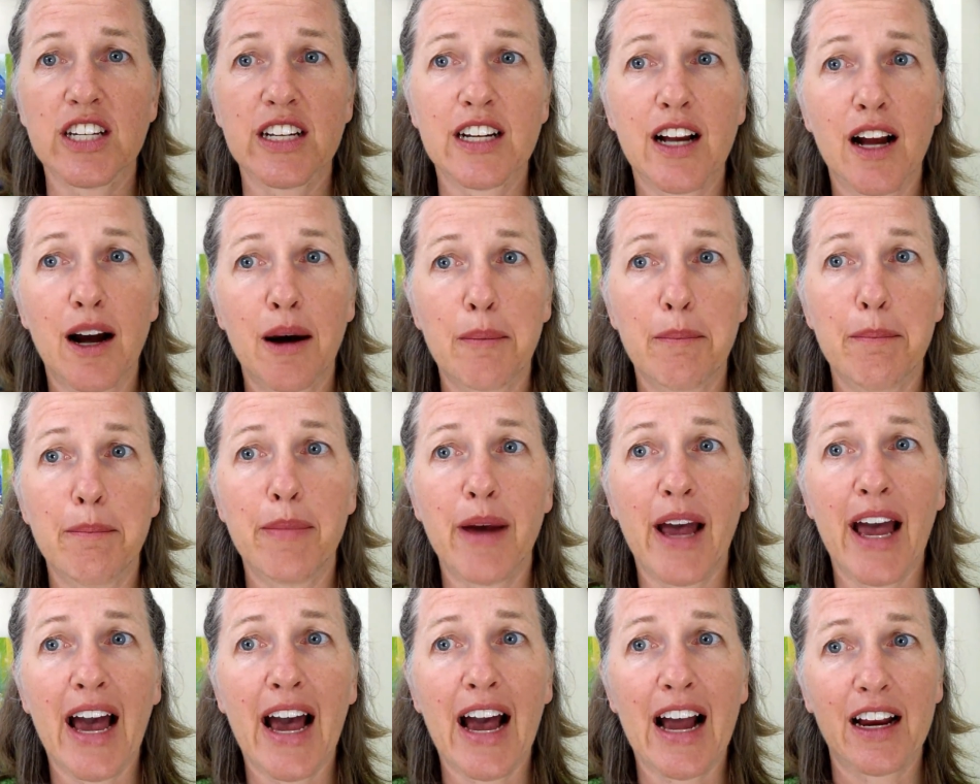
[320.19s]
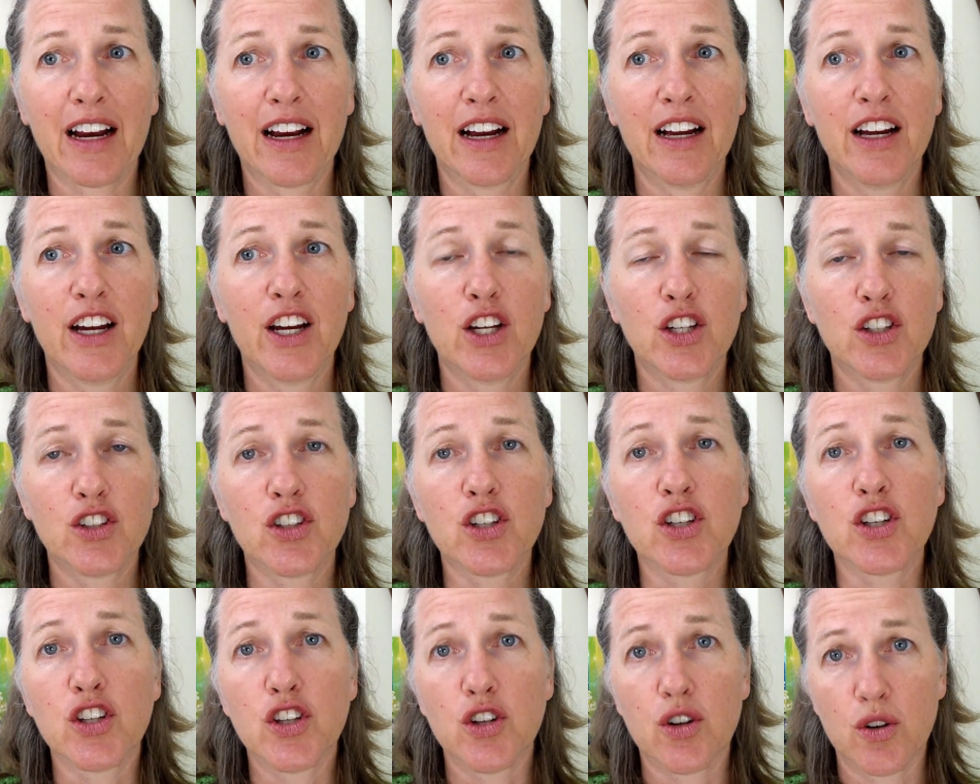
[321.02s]
Come back
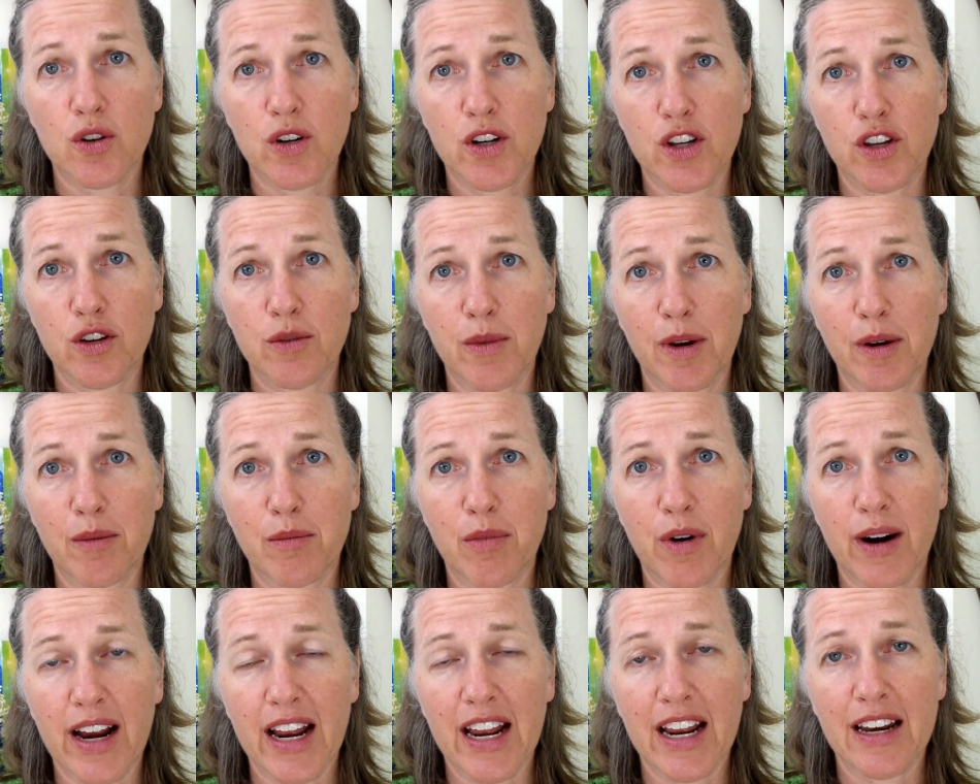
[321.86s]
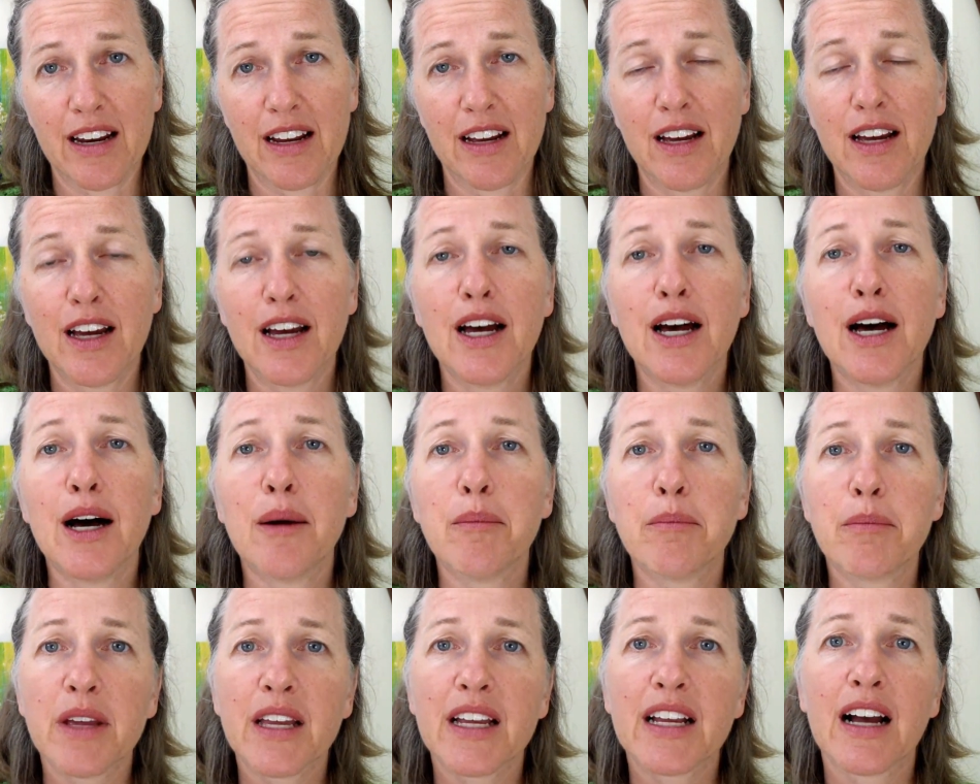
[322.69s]
to your human brain,
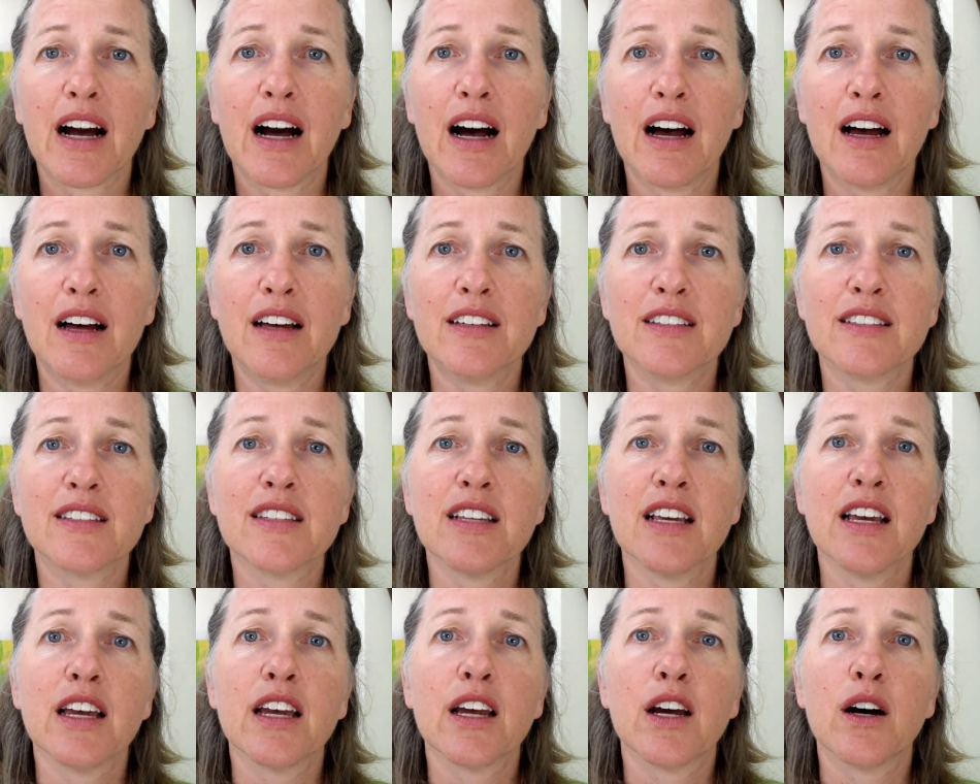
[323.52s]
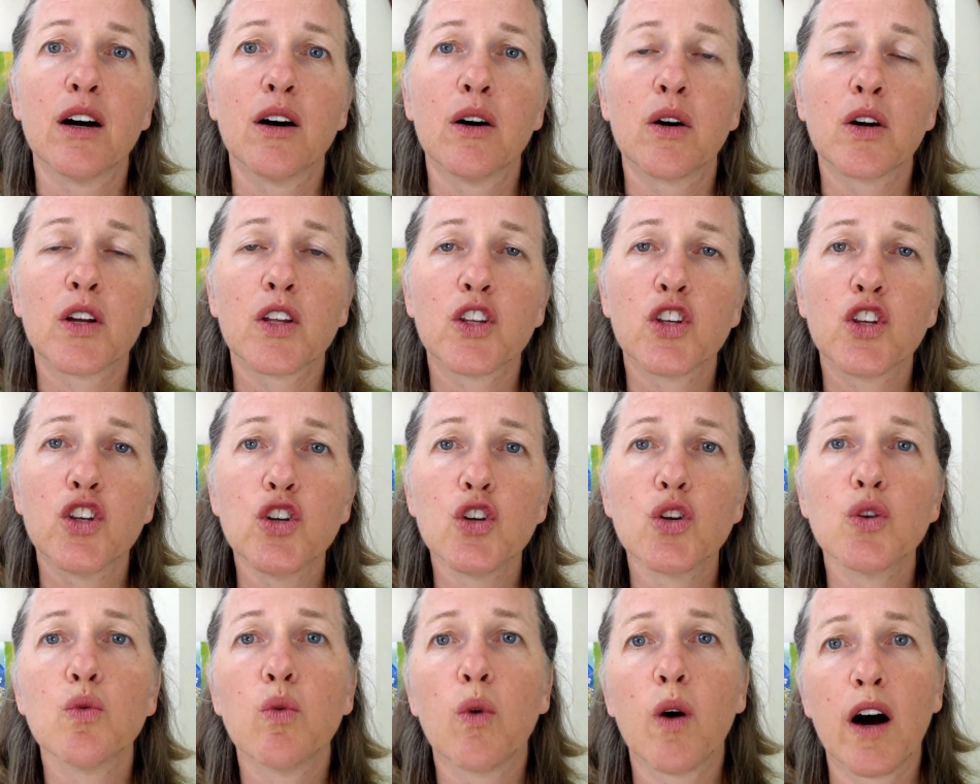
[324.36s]
because
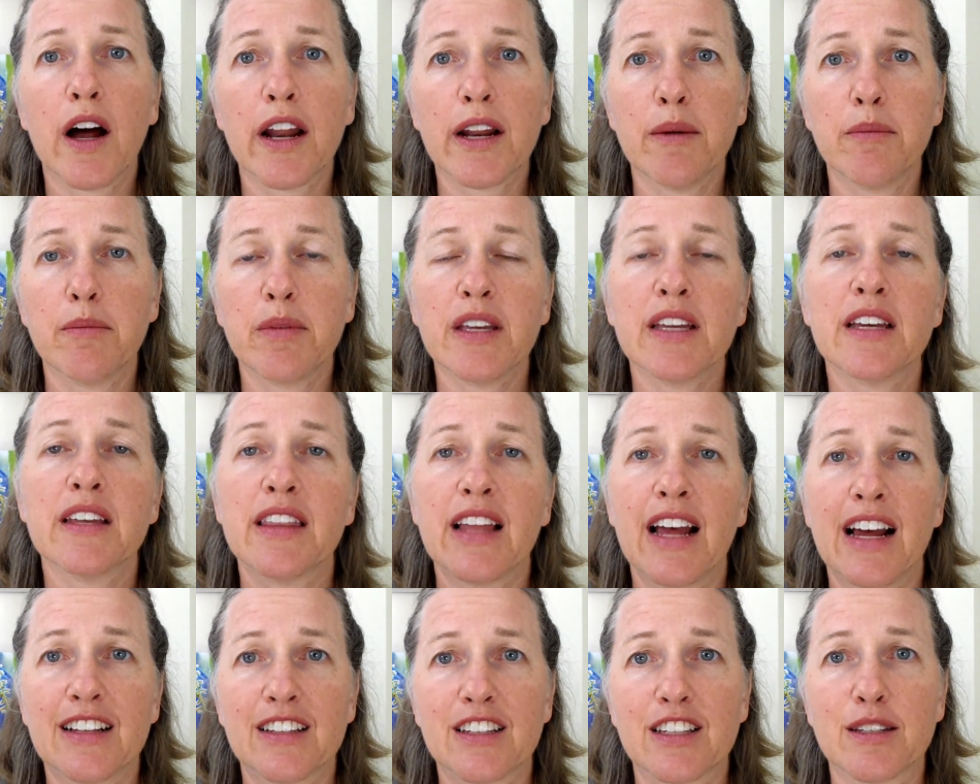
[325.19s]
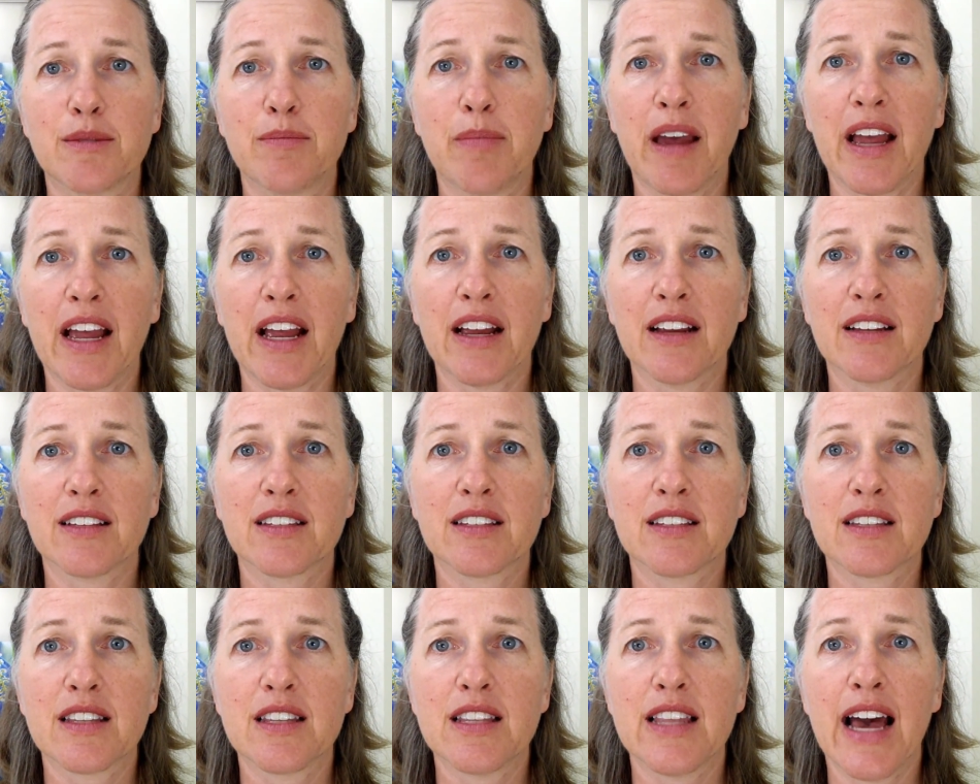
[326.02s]
you want to be in that
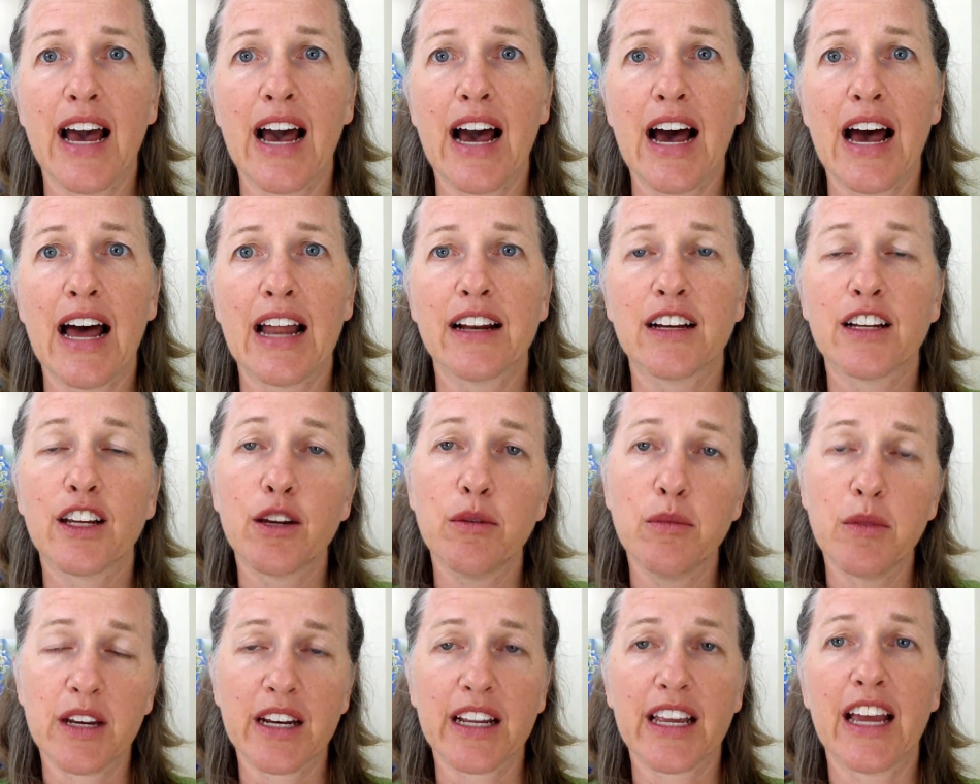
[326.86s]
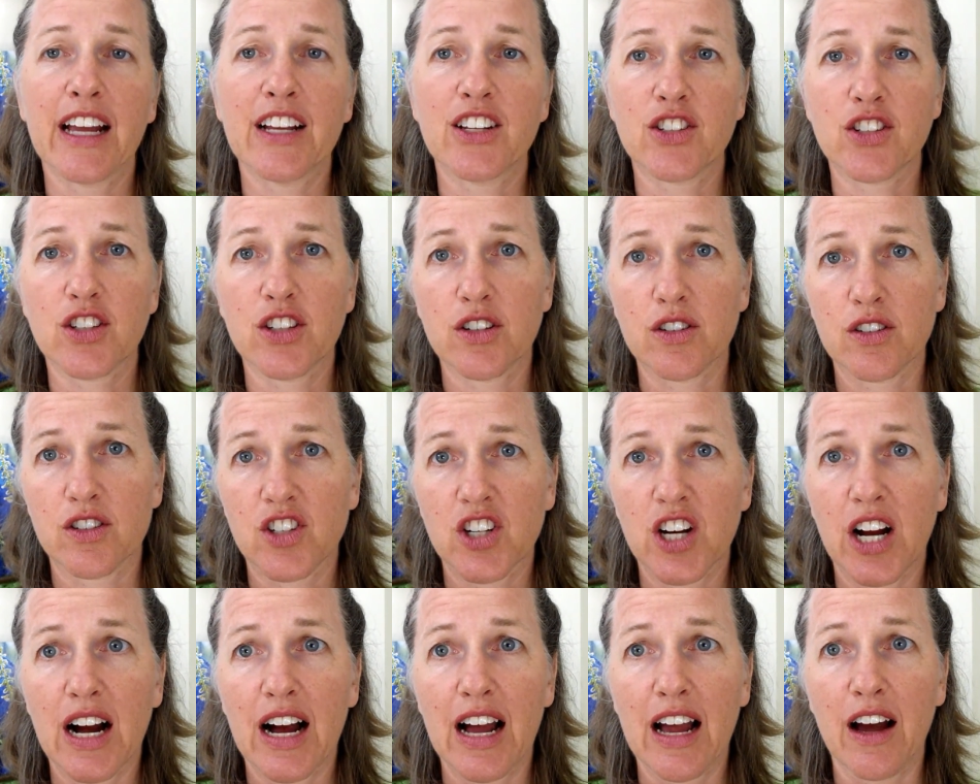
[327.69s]
space that communicates to your
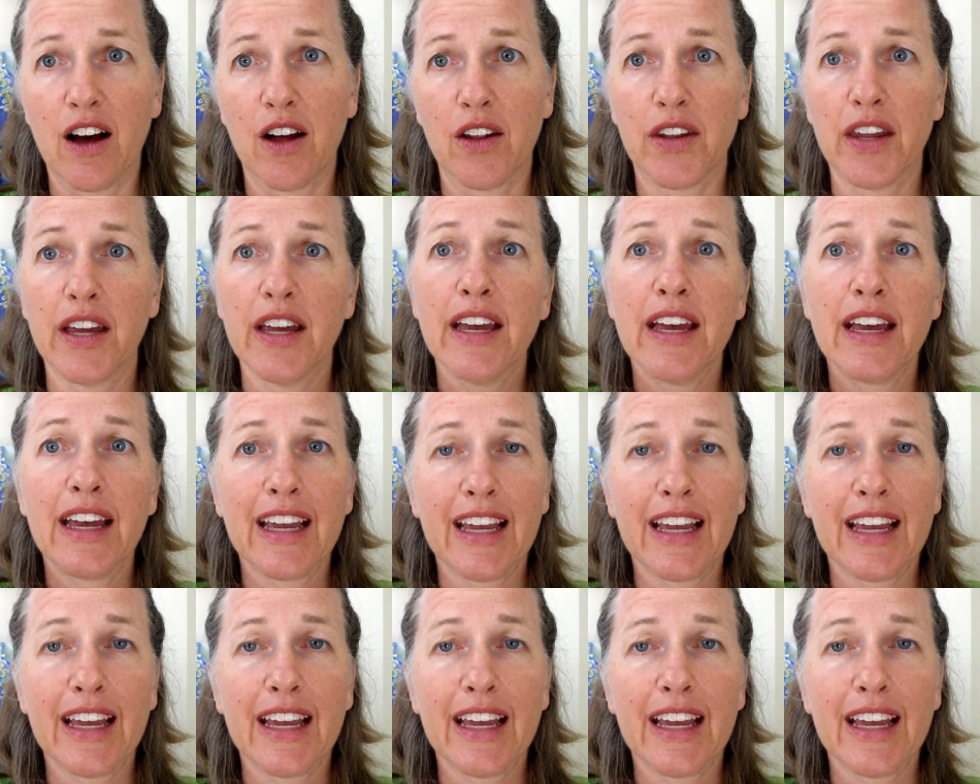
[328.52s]
child